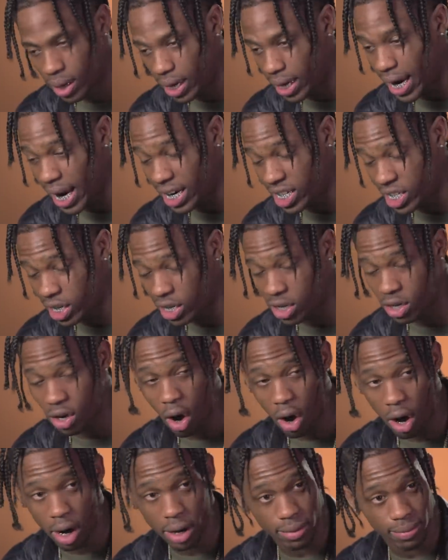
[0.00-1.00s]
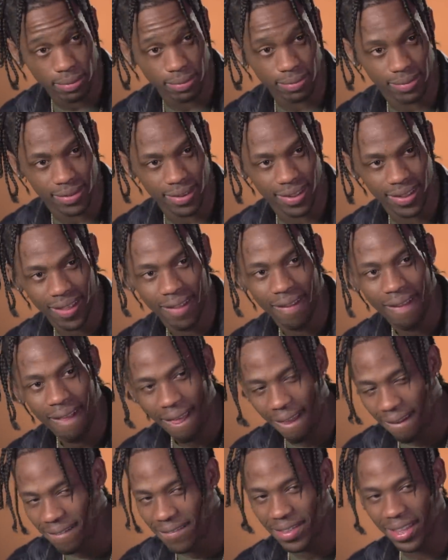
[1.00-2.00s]
And that is hard.
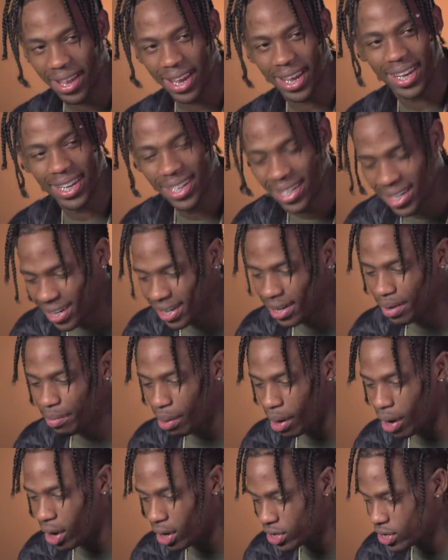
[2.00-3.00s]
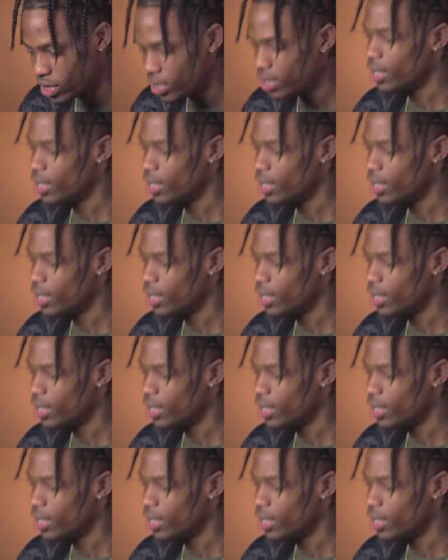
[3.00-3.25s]
Like, pause.